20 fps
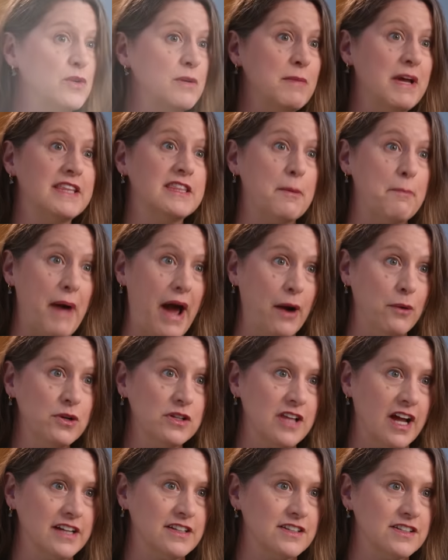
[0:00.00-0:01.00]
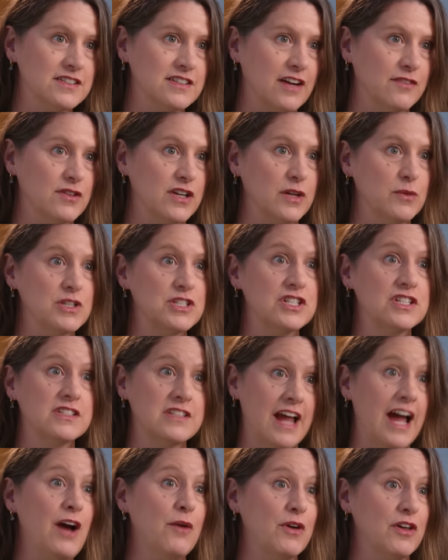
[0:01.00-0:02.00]
We made the power line discovery, which is
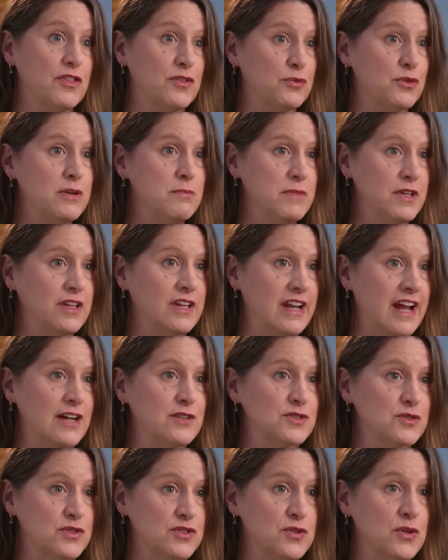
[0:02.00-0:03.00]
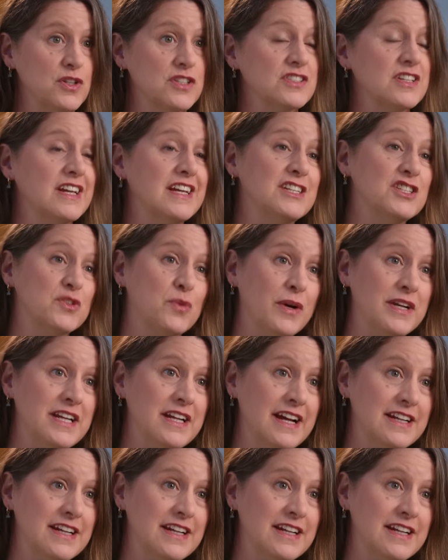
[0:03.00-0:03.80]
now a three million ounce resource in twenty